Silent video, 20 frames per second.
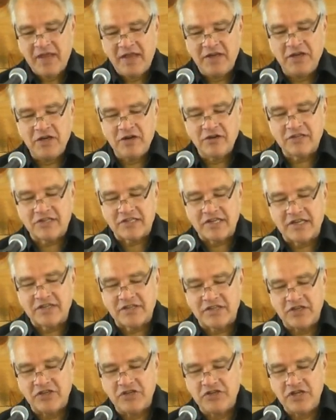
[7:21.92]
And here it says
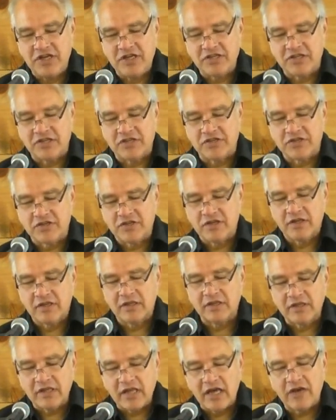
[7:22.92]
that Jesus
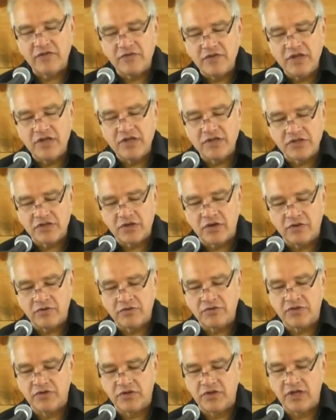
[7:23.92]
loved his
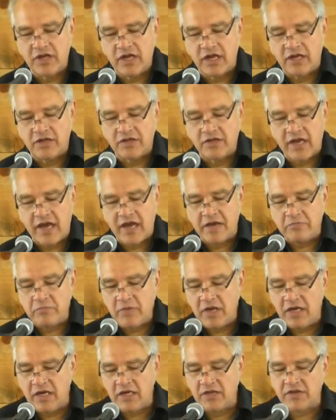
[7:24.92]
own to the end, not
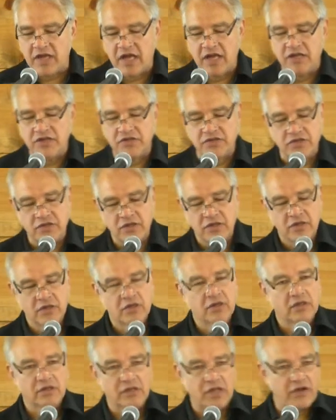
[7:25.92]
meaning that his
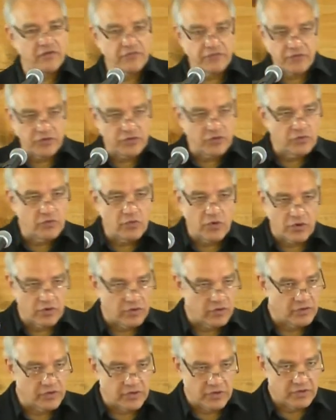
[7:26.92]
love for the
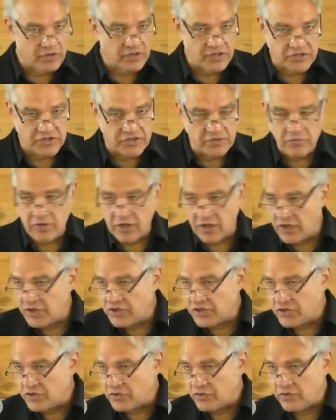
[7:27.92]
world is
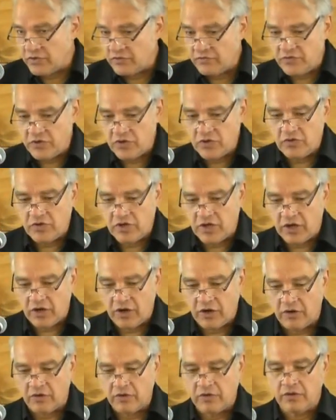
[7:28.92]
diminished or in view
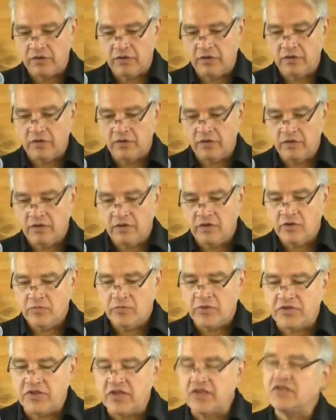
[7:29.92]
here,
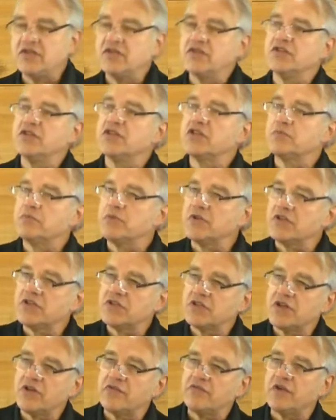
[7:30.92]
but this is the
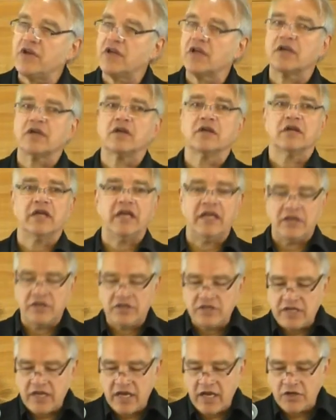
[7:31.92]
specific
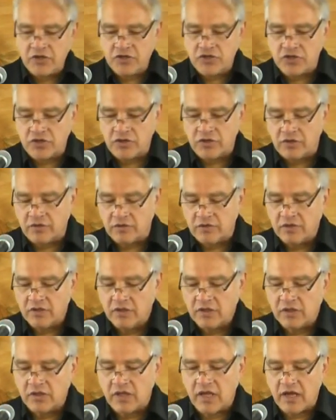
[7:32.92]
intentional
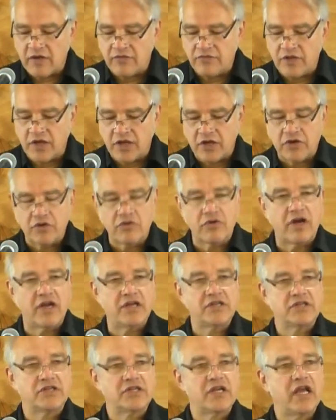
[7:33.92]
love that
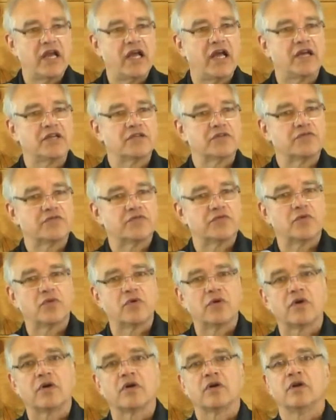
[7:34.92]
Christ has
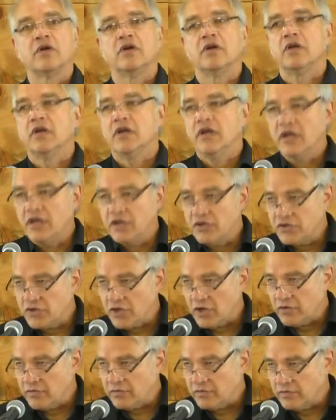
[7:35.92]
for his
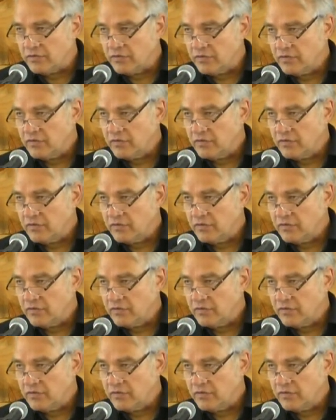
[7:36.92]
own.